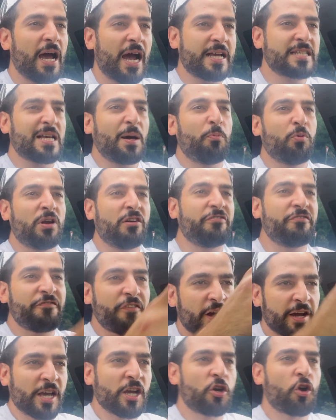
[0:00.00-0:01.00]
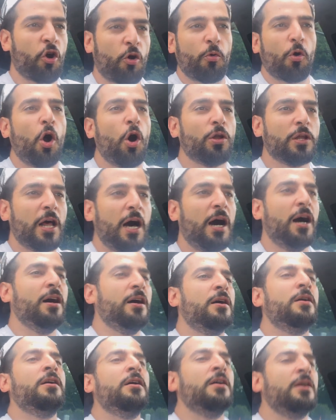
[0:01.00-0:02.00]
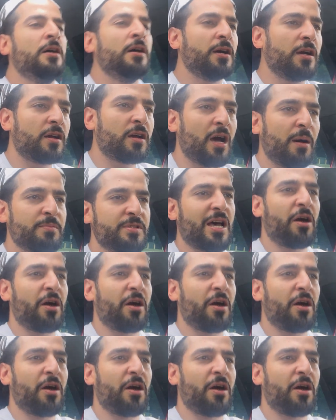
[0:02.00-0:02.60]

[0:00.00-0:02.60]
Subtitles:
Except when a fucking Corolla comes